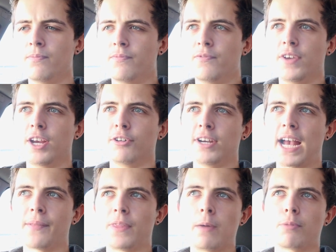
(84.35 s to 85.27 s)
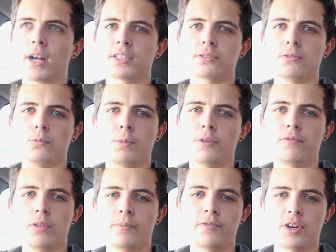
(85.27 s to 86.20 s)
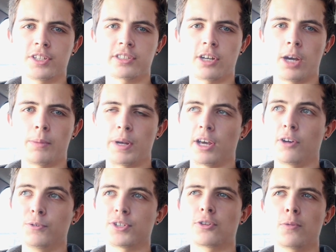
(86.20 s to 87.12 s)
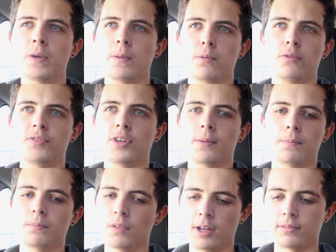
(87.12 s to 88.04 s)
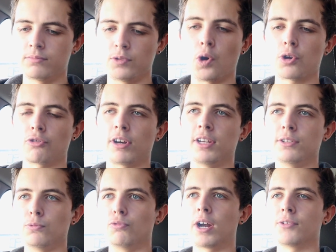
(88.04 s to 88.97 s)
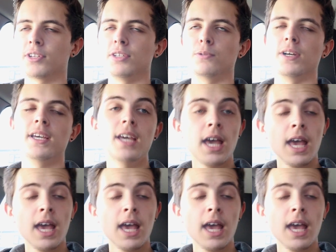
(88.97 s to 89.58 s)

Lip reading: theory and their practical, both of them first time, and I also know people who have done like not great all round anyway.